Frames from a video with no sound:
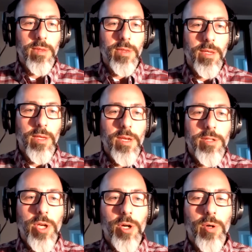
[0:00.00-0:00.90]

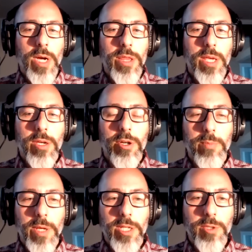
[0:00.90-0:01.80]
So I think it could be
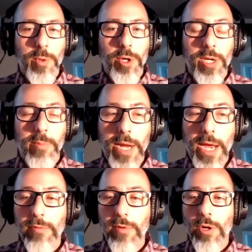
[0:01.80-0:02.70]
exploited, but I
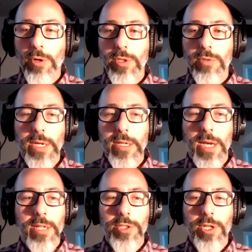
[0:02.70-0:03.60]
have no direct
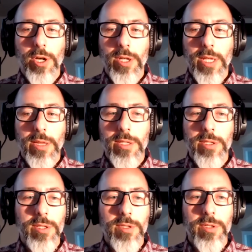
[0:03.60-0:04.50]
knowledge at all that this
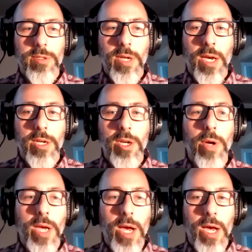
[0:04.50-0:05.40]
is
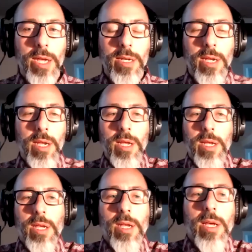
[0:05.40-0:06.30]
going on
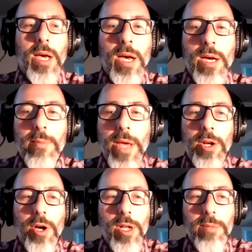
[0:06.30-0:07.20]
at
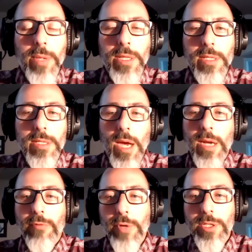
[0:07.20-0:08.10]
all. But this kind
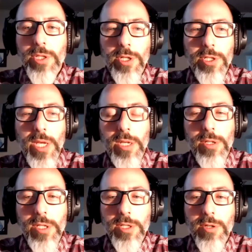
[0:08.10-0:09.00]
of research that you
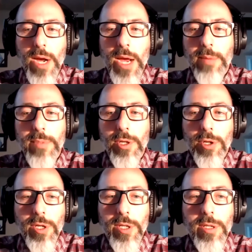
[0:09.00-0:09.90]
described
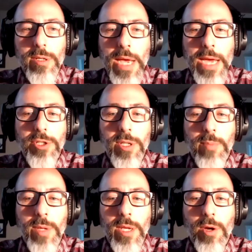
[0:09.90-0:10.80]
could actually
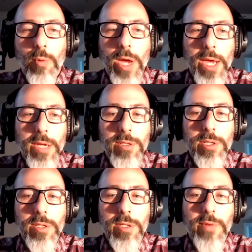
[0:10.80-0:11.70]
be a way
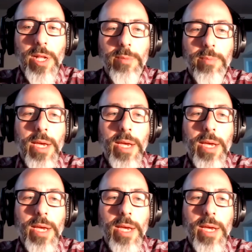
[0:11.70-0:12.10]
to develop that